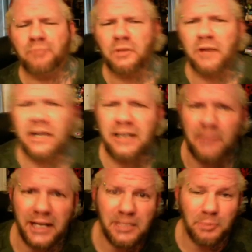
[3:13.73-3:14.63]
Granted,
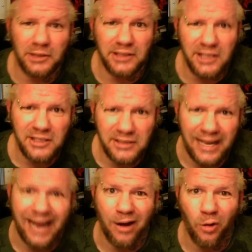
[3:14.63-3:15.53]
I'm an expert at this
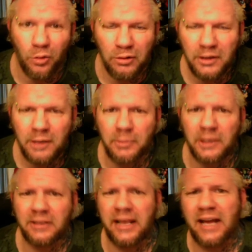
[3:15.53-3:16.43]
now,
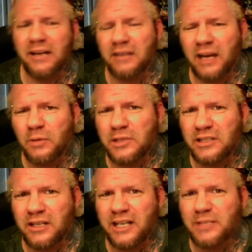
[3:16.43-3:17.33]
but I
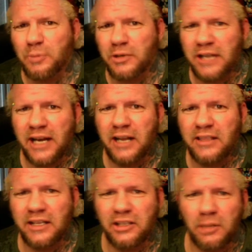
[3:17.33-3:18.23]
wasn't an expert yet. I
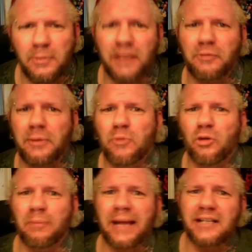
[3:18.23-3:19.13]
think it took me about 3
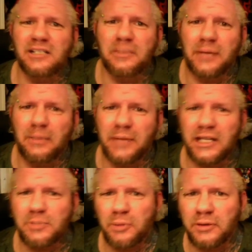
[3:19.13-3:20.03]
more matches to become an
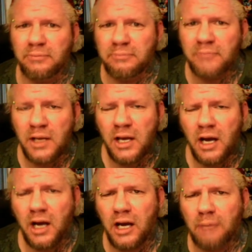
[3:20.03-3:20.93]
expert.
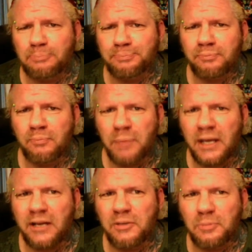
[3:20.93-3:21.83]
But
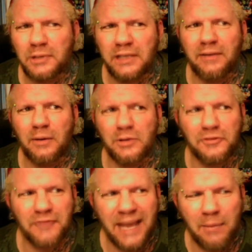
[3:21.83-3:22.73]
I couldn't believe I was
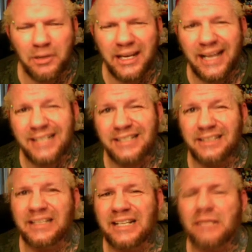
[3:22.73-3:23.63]

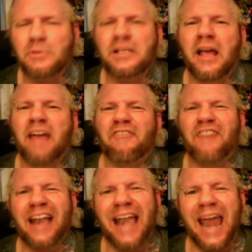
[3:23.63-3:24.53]
flabbergasted. Yes, I was
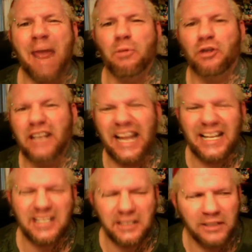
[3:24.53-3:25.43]

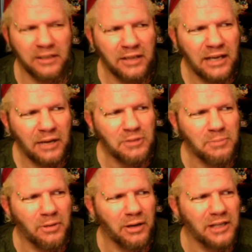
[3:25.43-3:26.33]
flabbergasted. I
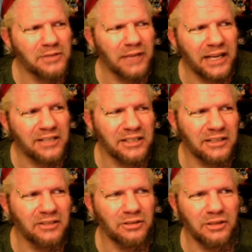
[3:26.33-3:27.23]
was actually
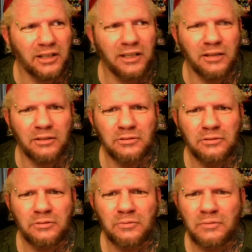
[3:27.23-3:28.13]
a
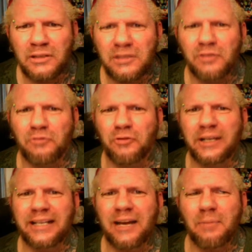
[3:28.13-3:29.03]
little
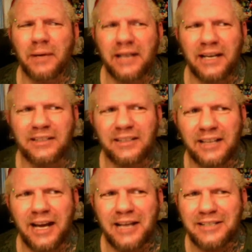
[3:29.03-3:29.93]
freaked out by that the
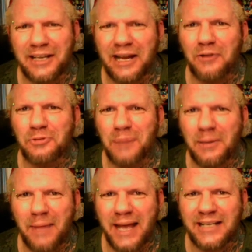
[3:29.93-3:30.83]
guy's like, how was my
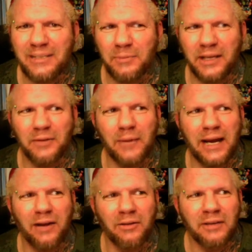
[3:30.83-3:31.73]
match? I'm like,
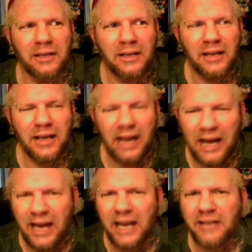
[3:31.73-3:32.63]
wow.
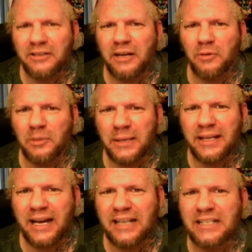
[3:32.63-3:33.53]
I do not want to be
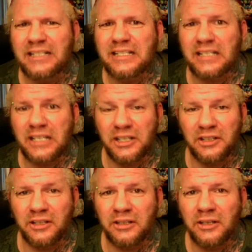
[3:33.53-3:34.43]
that
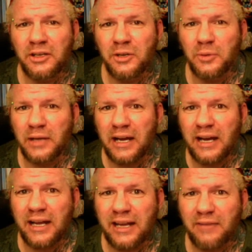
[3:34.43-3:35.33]
insecure when
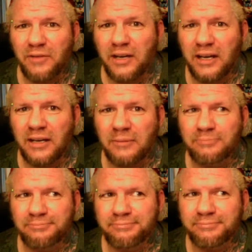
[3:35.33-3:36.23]
I have,
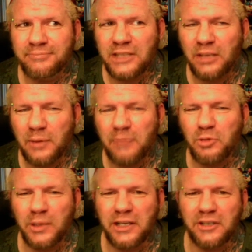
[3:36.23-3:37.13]
when I'm
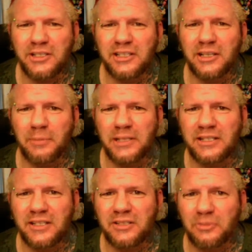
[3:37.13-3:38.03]
20 years into the
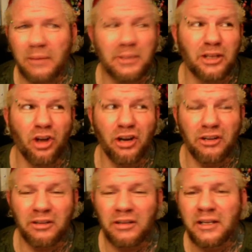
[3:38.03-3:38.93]
business or maybe
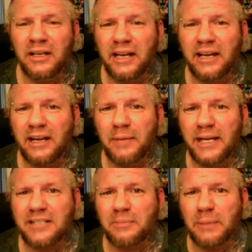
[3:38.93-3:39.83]
longer, and I'm
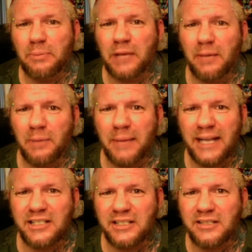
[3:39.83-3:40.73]
asking people how my
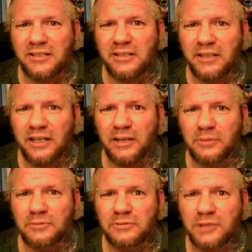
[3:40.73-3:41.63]
match is,
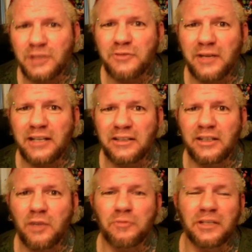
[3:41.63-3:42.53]
because frankly,
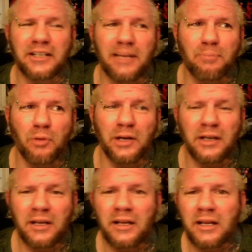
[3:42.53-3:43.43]
hopefully at that point,
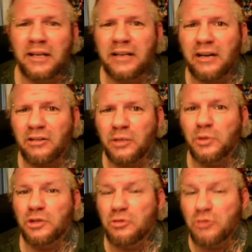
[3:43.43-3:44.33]
not only
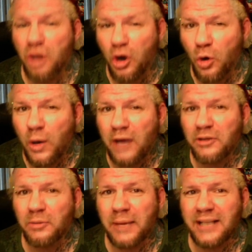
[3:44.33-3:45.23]
will you know how
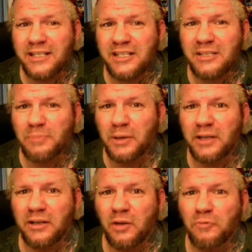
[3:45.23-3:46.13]
your match is,
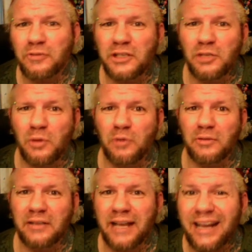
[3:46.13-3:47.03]
but hopefully you
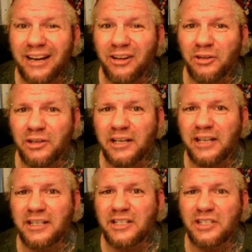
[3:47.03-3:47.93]
won't care on an
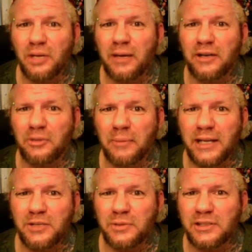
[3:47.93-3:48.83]
indie show how your
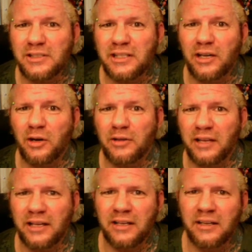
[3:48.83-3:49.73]
match was,
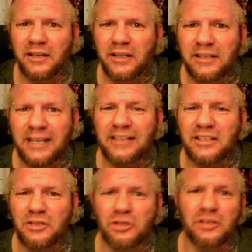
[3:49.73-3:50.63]
not that
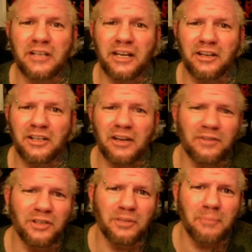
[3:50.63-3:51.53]
you shouldn't care that you
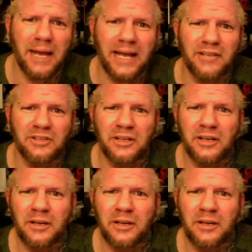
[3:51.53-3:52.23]
have a good match,